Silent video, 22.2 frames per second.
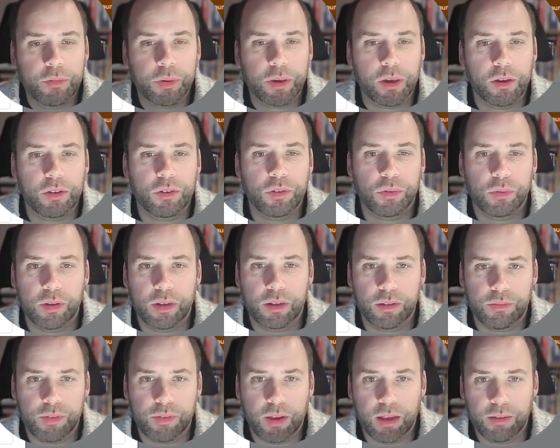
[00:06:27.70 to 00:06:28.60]
we go to
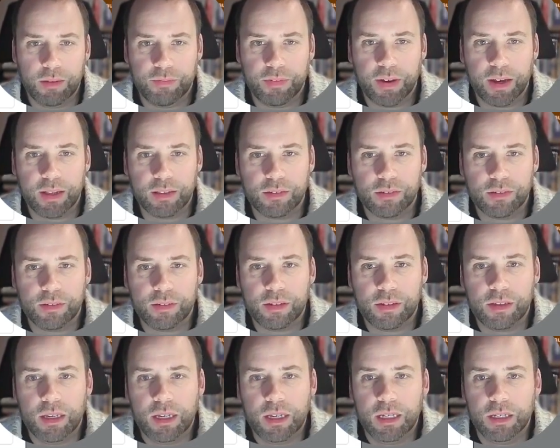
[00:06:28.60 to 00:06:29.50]
an advanced,
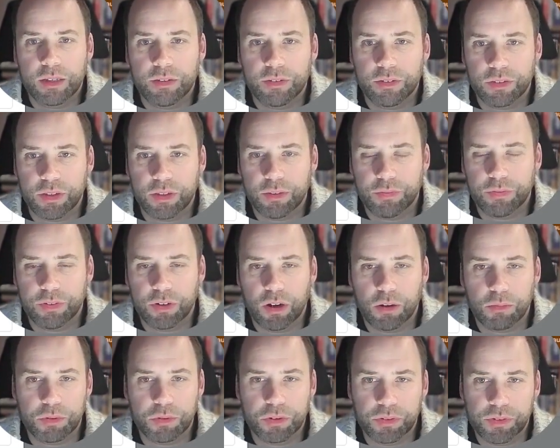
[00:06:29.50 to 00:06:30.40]
you've got different
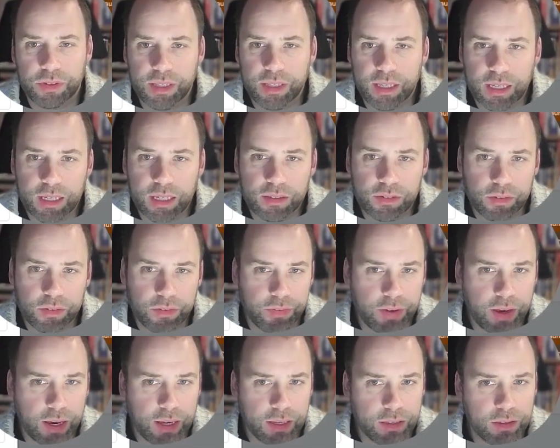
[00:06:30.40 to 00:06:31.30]
options here. So
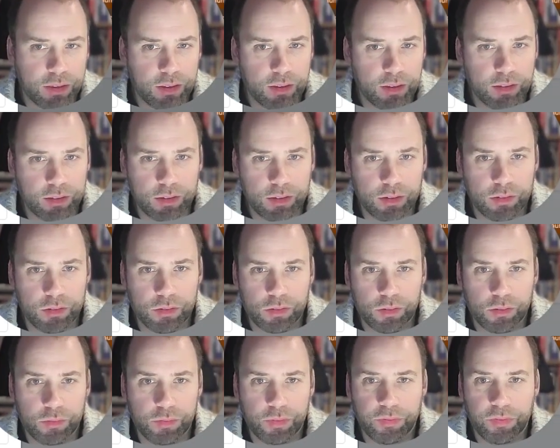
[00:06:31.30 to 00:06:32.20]

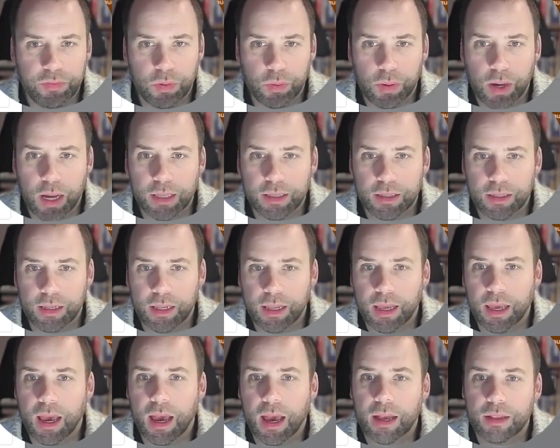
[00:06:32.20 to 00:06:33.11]
if you're adding
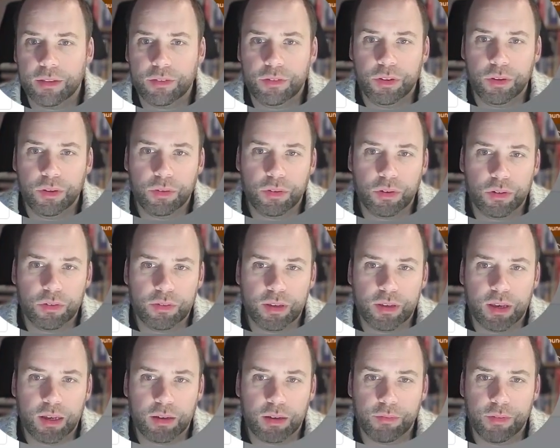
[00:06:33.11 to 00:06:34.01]
it, add new
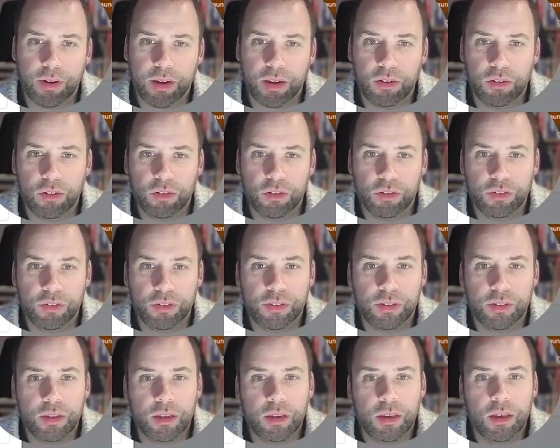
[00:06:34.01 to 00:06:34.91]
contact records
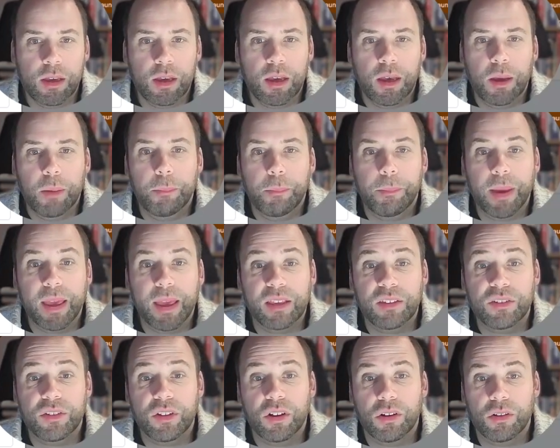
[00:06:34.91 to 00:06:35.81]

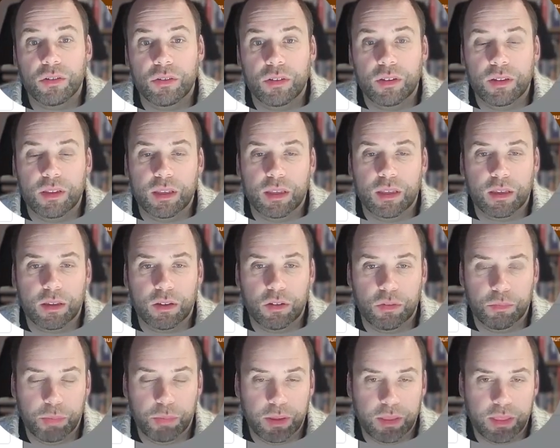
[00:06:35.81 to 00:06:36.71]
based on, it
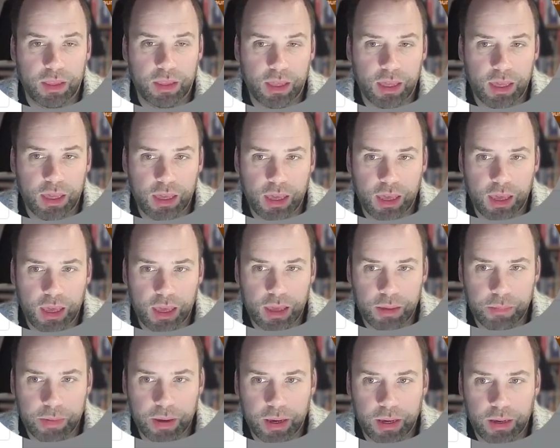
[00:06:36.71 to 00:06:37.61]
could be the
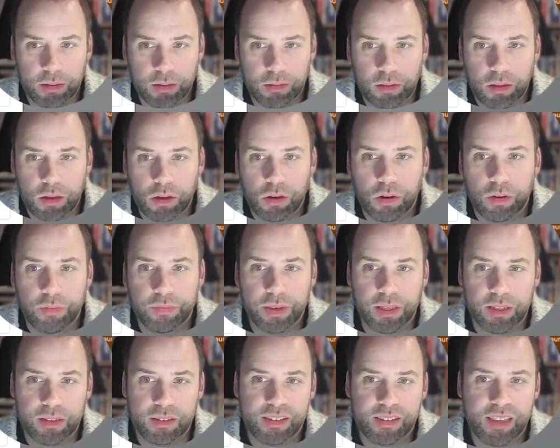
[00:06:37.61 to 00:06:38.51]
email. If you
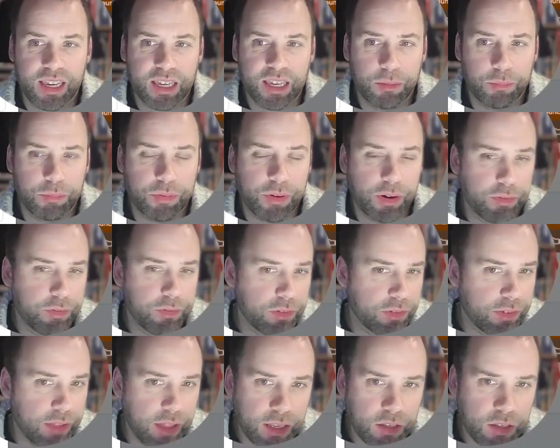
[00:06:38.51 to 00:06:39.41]
had a second
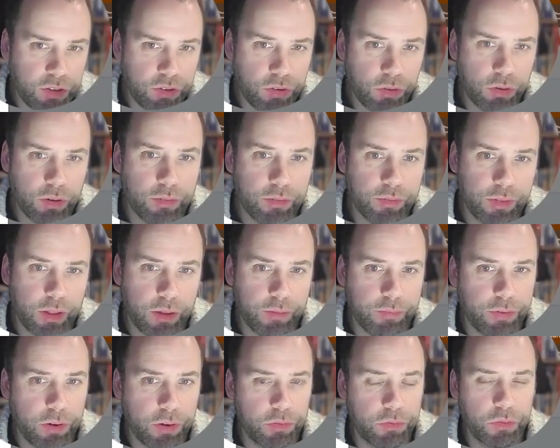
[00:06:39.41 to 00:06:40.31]
preference like that
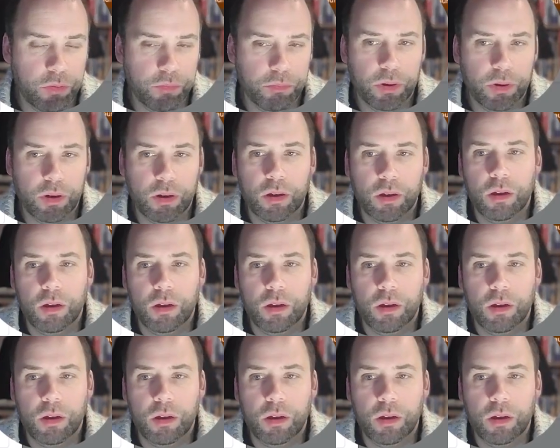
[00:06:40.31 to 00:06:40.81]
phone number,